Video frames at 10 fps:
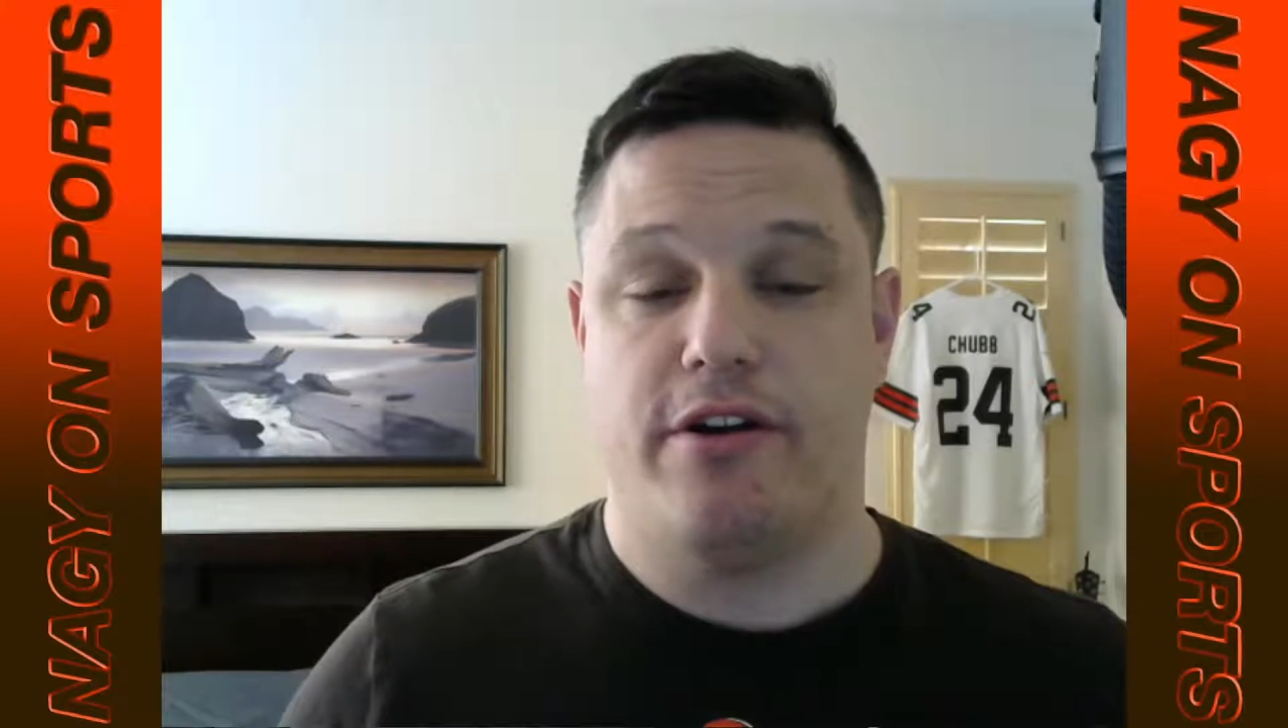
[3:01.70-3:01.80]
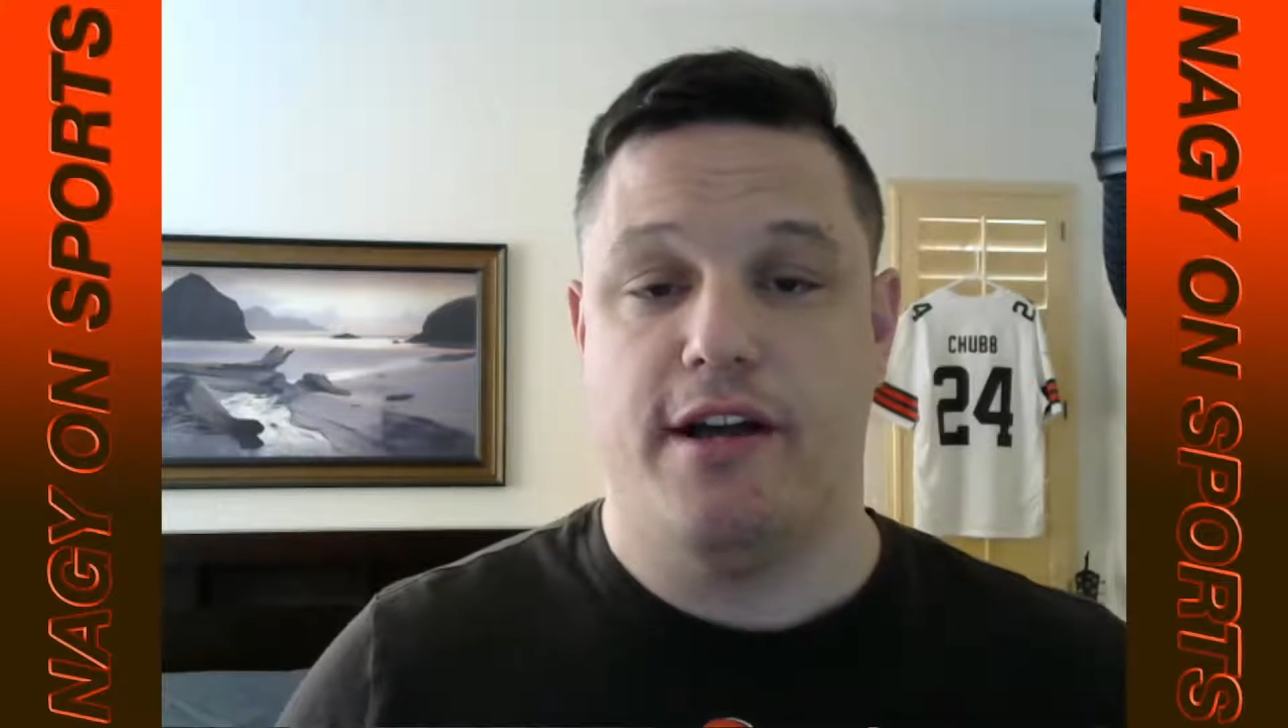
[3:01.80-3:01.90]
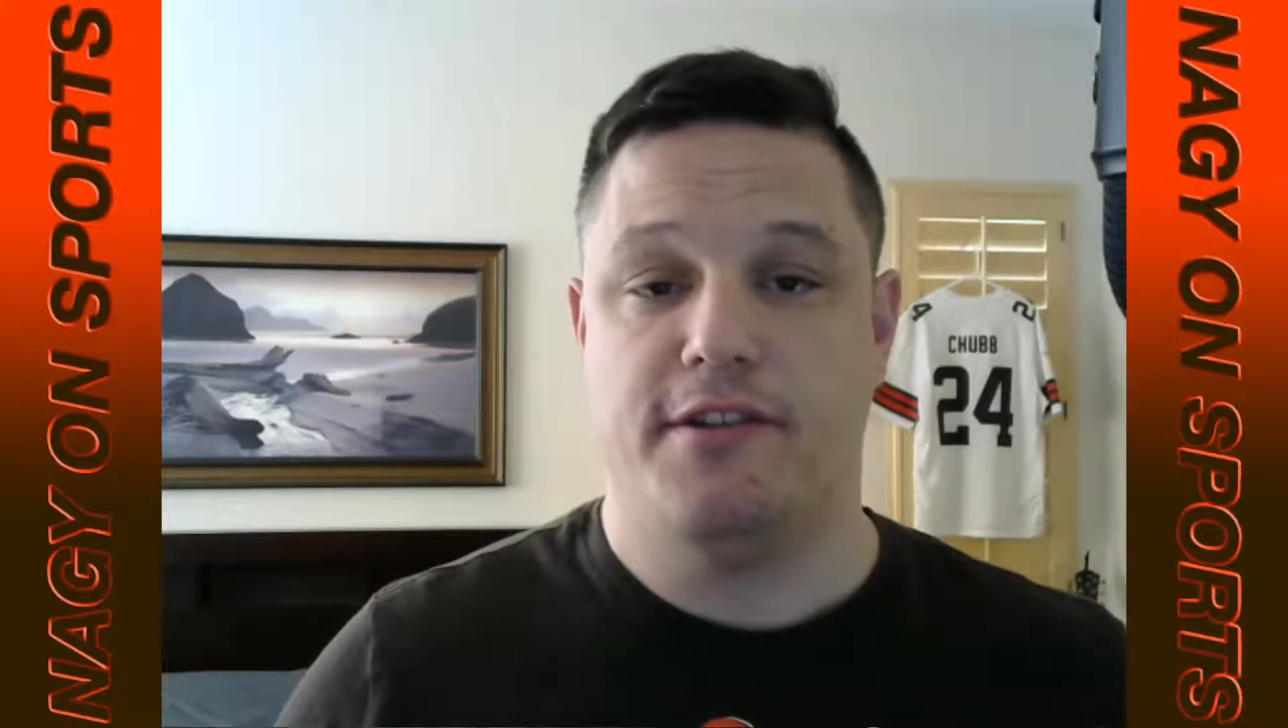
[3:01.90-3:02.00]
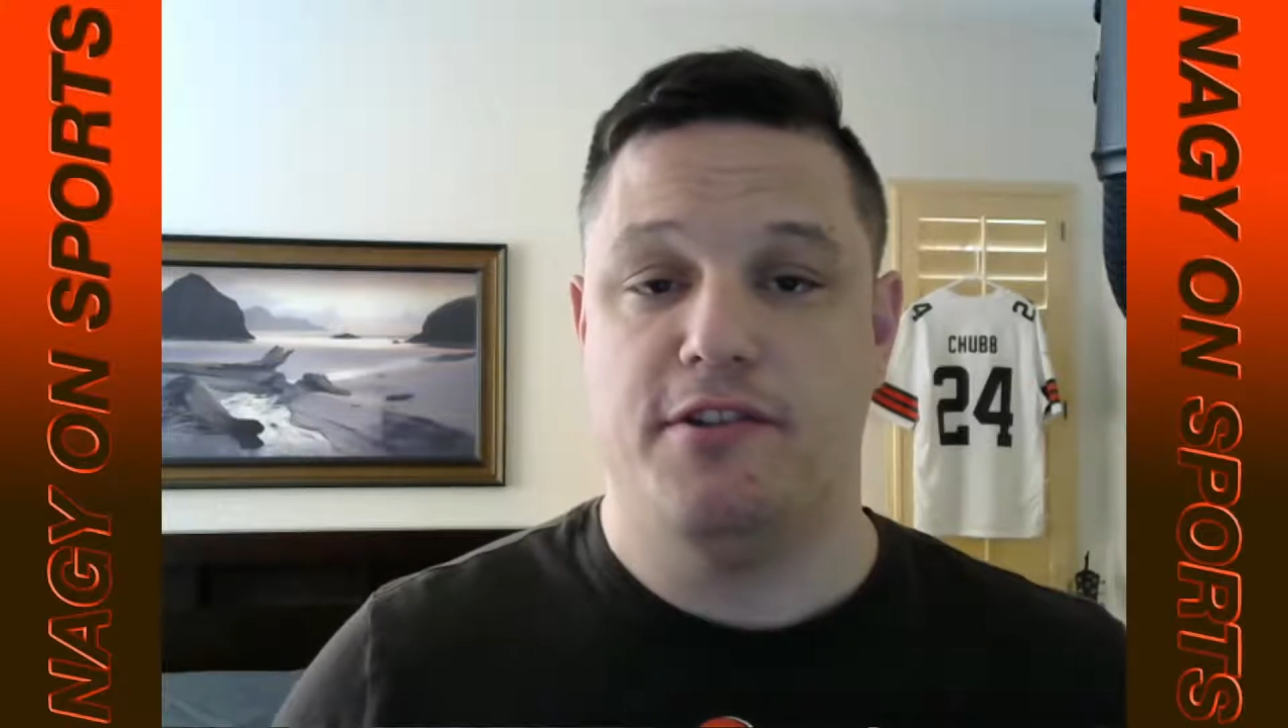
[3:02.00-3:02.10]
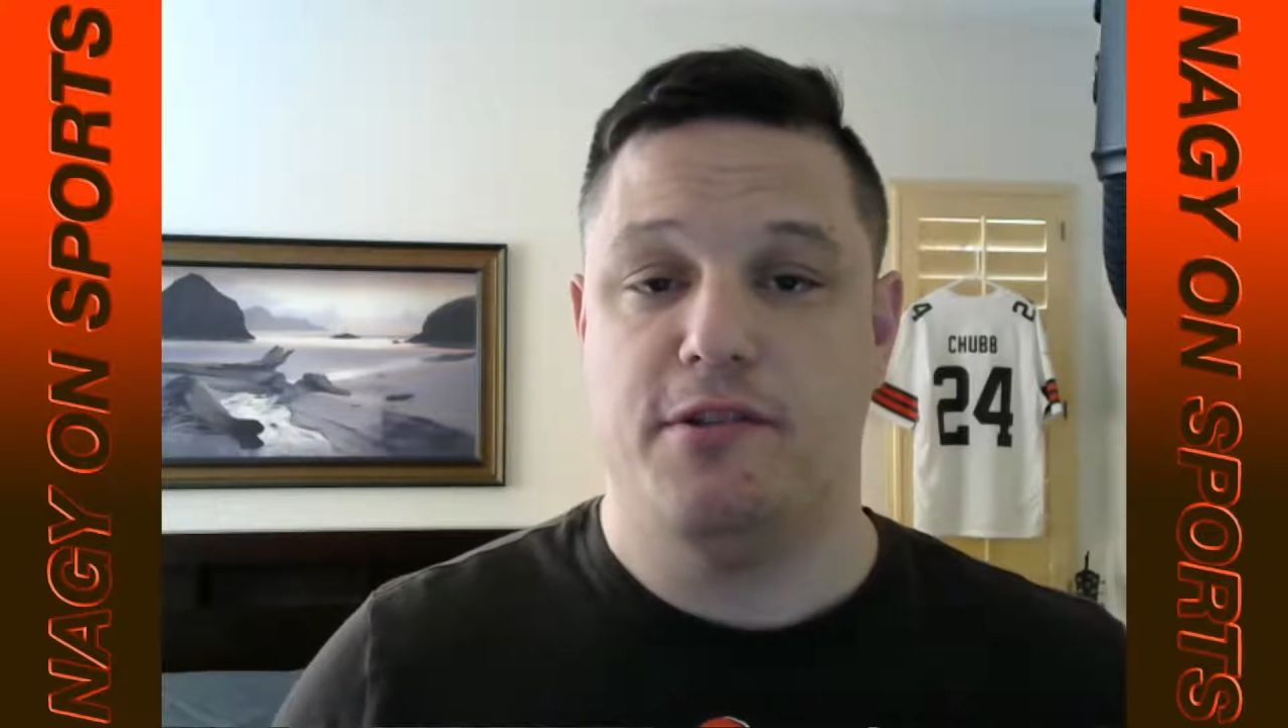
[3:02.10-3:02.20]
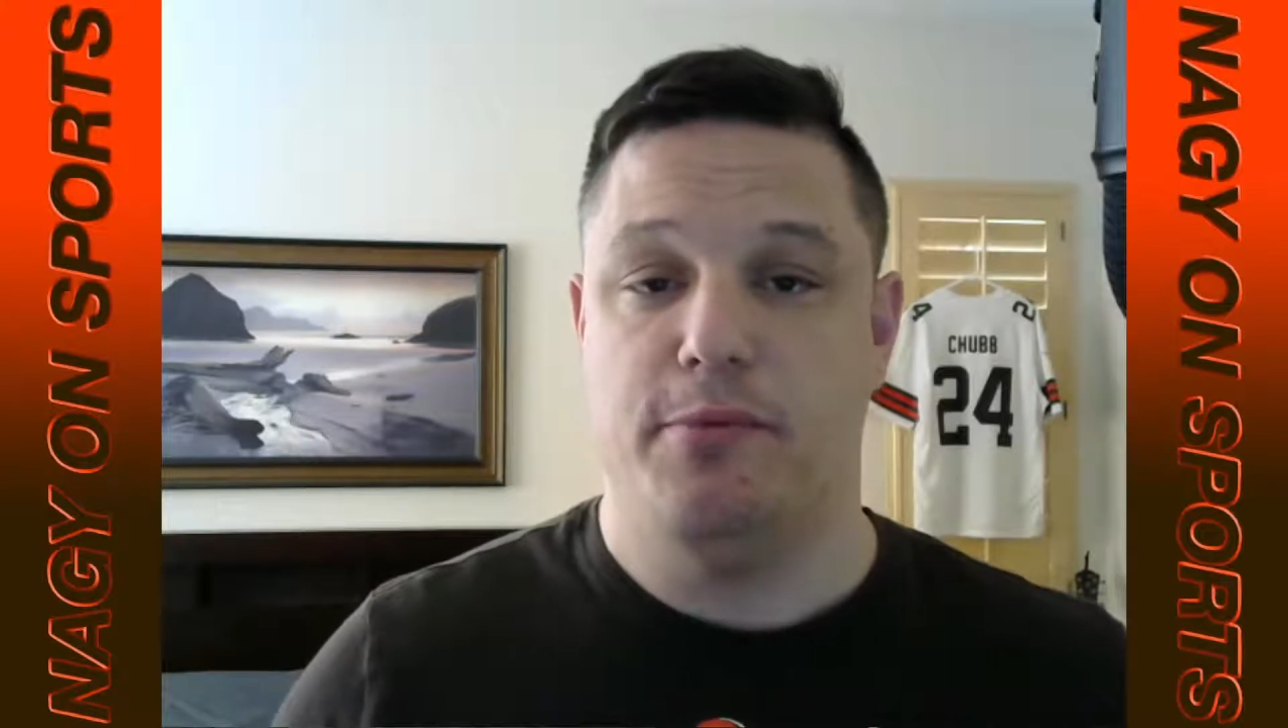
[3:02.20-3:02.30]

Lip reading: Cousins to